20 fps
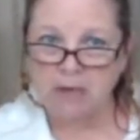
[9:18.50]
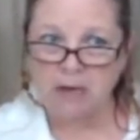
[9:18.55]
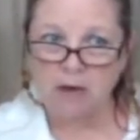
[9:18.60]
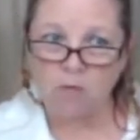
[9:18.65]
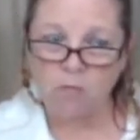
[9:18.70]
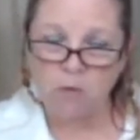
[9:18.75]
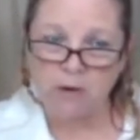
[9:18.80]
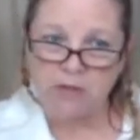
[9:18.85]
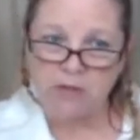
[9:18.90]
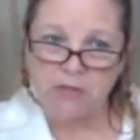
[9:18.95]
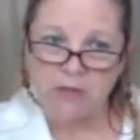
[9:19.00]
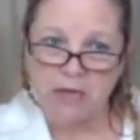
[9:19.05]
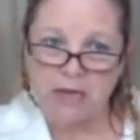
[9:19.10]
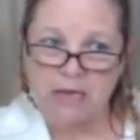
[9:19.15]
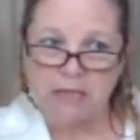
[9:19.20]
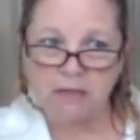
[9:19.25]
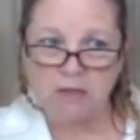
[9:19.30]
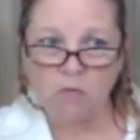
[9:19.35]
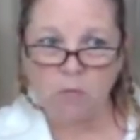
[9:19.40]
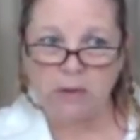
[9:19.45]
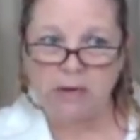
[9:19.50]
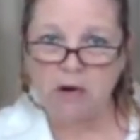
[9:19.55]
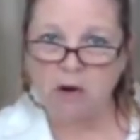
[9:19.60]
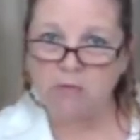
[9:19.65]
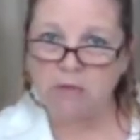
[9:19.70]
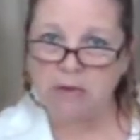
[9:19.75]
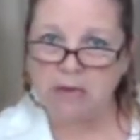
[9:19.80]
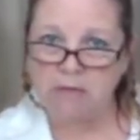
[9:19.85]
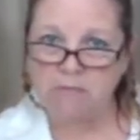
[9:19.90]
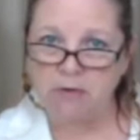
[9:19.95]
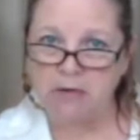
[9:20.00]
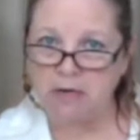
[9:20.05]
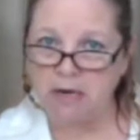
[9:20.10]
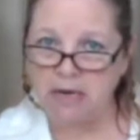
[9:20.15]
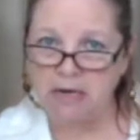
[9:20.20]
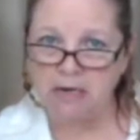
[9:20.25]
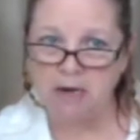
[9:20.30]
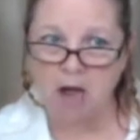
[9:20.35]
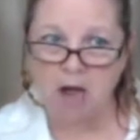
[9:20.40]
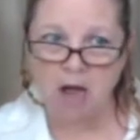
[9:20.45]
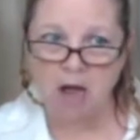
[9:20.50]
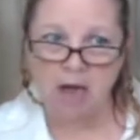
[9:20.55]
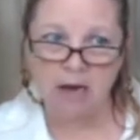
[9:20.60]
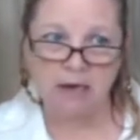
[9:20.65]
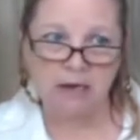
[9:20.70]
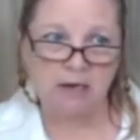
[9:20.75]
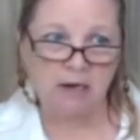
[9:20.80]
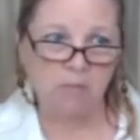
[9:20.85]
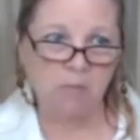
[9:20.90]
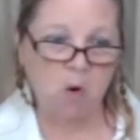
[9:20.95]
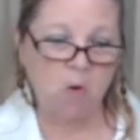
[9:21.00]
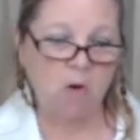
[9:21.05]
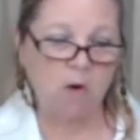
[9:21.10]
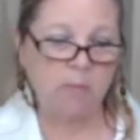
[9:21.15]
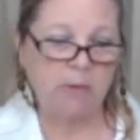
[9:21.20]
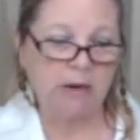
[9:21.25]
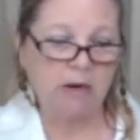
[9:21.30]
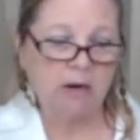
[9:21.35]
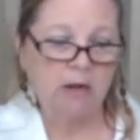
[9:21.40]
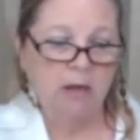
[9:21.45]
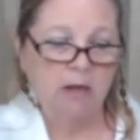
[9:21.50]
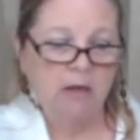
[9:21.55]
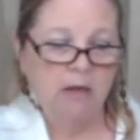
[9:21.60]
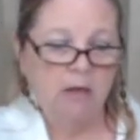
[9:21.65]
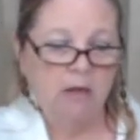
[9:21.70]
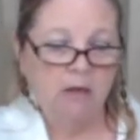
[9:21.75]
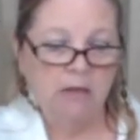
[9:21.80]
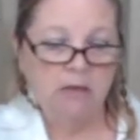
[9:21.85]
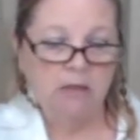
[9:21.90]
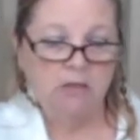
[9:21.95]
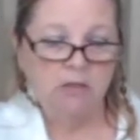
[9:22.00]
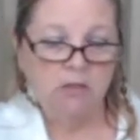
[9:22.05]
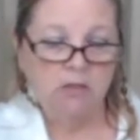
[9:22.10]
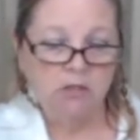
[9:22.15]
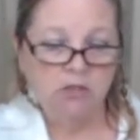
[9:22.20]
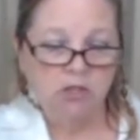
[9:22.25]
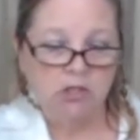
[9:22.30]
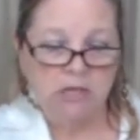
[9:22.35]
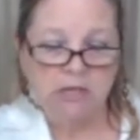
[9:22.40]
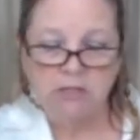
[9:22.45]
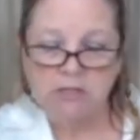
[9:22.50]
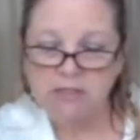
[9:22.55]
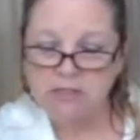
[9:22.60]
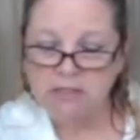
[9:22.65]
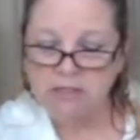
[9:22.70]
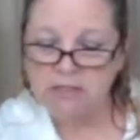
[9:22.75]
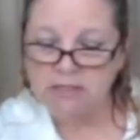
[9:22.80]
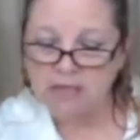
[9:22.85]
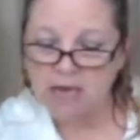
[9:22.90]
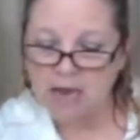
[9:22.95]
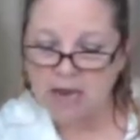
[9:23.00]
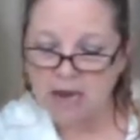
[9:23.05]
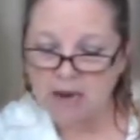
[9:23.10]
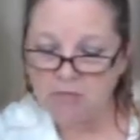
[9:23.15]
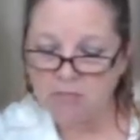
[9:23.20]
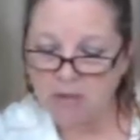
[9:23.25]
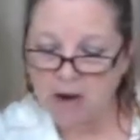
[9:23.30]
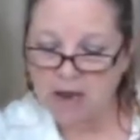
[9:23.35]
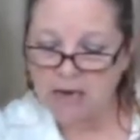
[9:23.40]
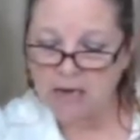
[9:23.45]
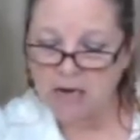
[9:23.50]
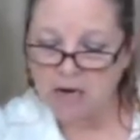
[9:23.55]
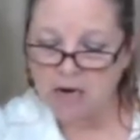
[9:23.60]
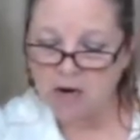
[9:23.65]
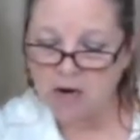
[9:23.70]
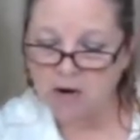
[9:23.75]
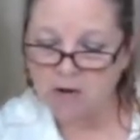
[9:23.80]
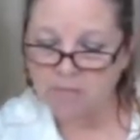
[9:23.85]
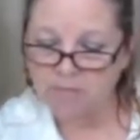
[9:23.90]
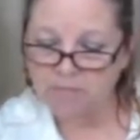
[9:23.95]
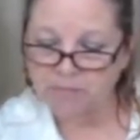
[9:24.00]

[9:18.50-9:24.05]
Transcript: And we think that we don't even need God anymore. But Jesus is saying right here,